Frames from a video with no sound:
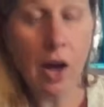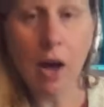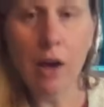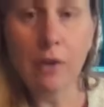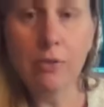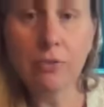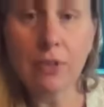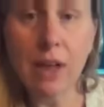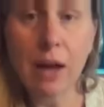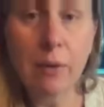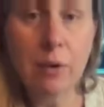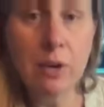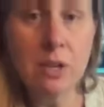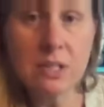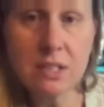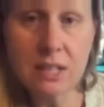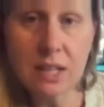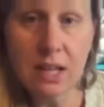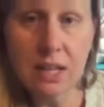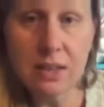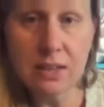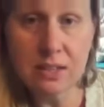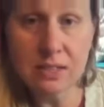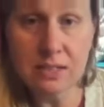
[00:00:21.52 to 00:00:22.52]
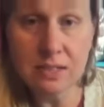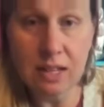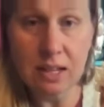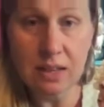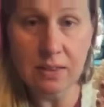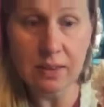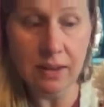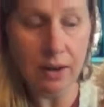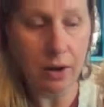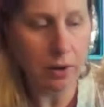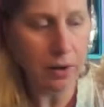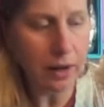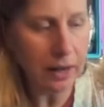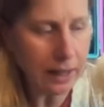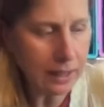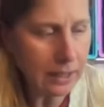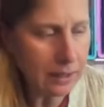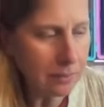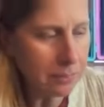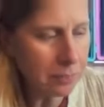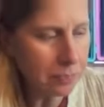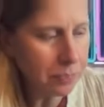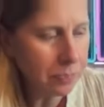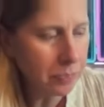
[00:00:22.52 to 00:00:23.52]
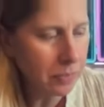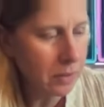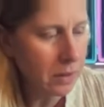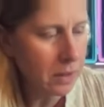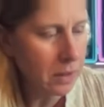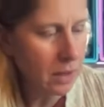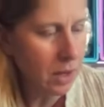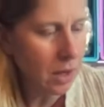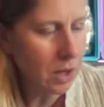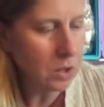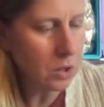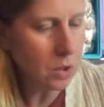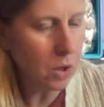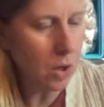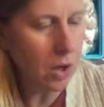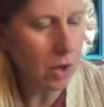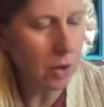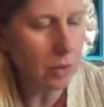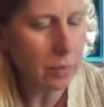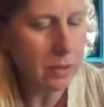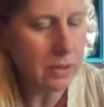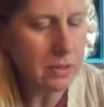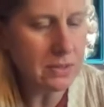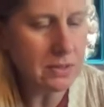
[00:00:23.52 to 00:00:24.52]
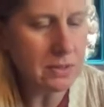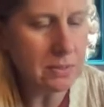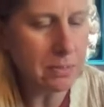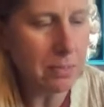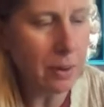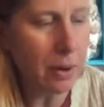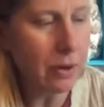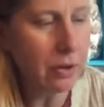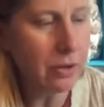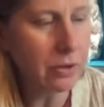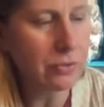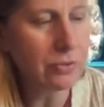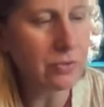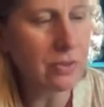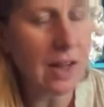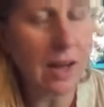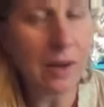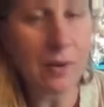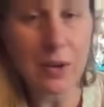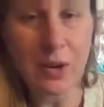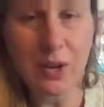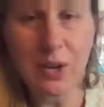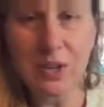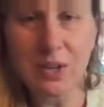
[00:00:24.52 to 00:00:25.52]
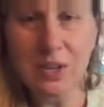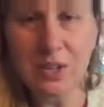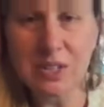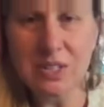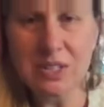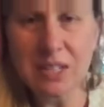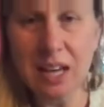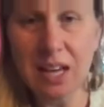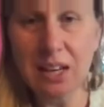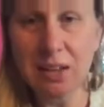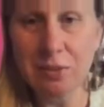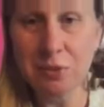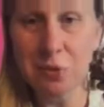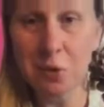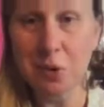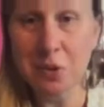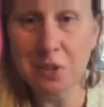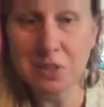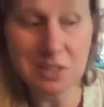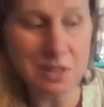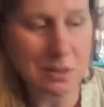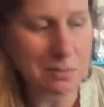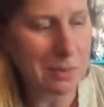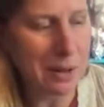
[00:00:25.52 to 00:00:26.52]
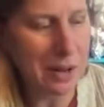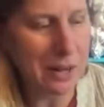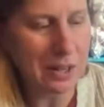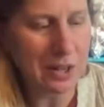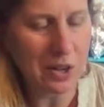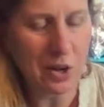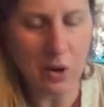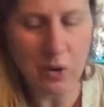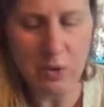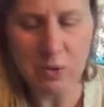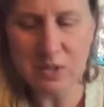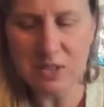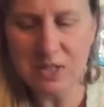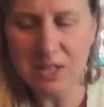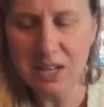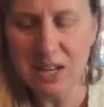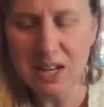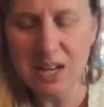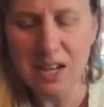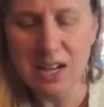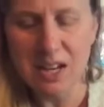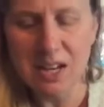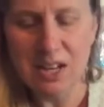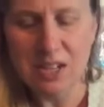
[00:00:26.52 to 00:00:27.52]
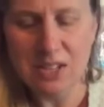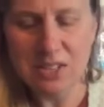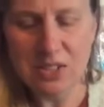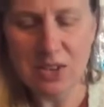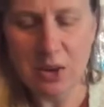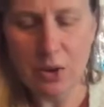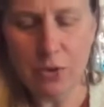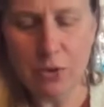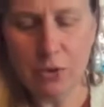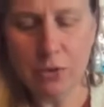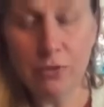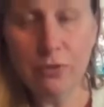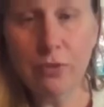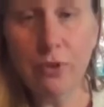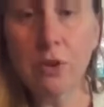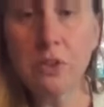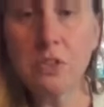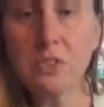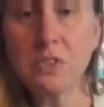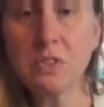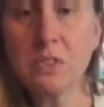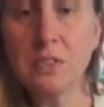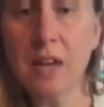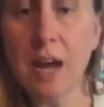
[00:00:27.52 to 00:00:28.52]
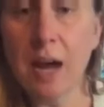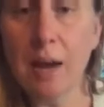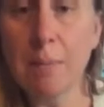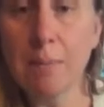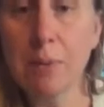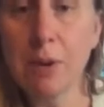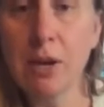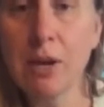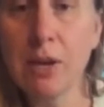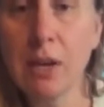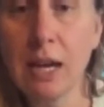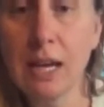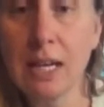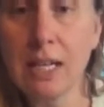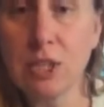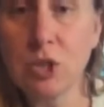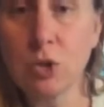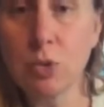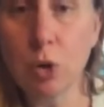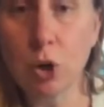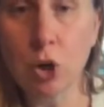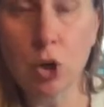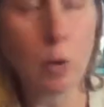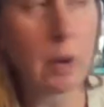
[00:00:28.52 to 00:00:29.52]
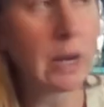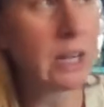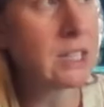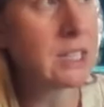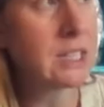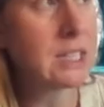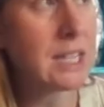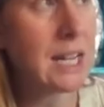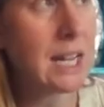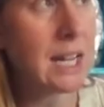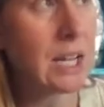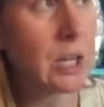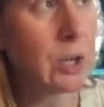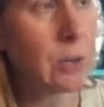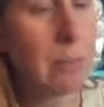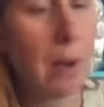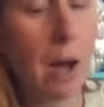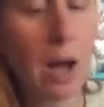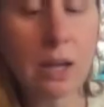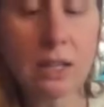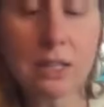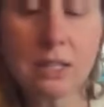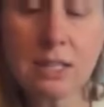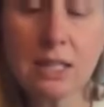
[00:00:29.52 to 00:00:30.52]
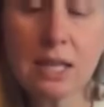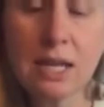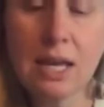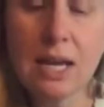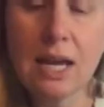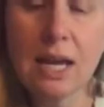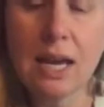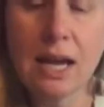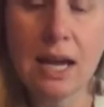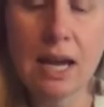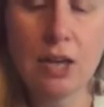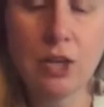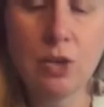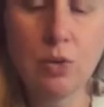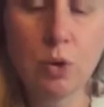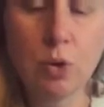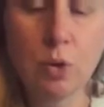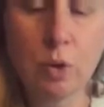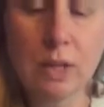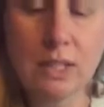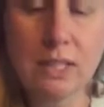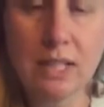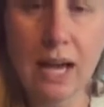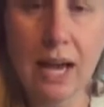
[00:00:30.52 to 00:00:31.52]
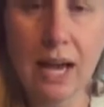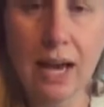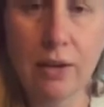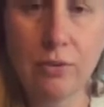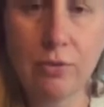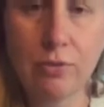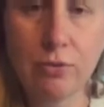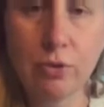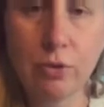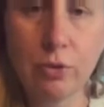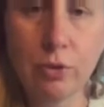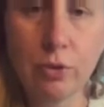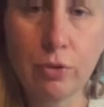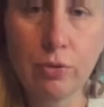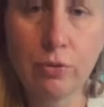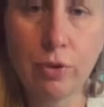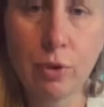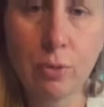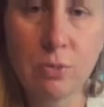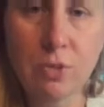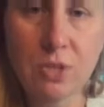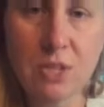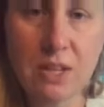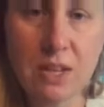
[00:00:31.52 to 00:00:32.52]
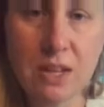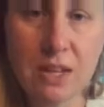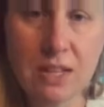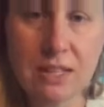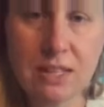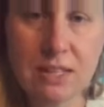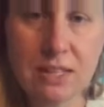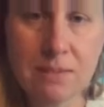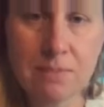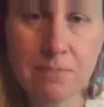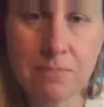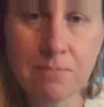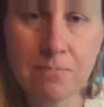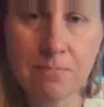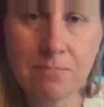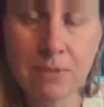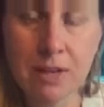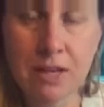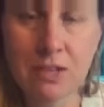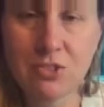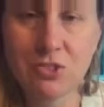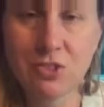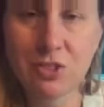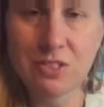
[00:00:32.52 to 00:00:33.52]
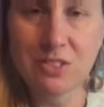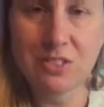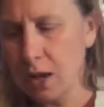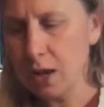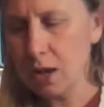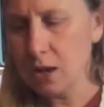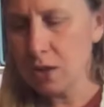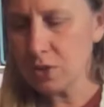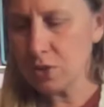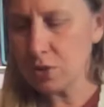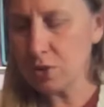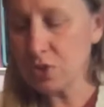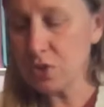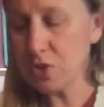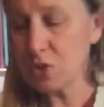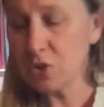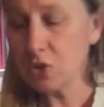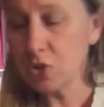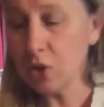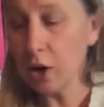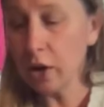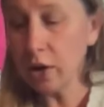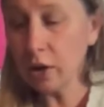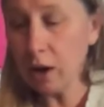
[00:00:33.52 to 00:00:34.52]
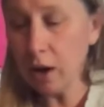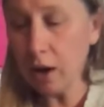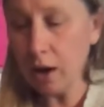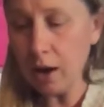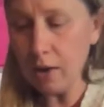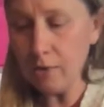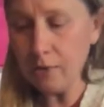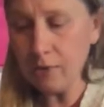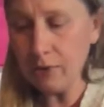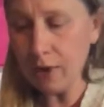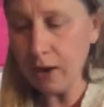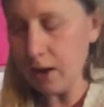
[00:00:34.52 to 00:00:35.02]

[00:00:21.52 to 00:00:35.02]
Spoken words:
flowers in the state they are in, along with some bark flowers and of course some pine cones. So the first step is you are going to take your box and you're going to add floral foam to this. So to start off,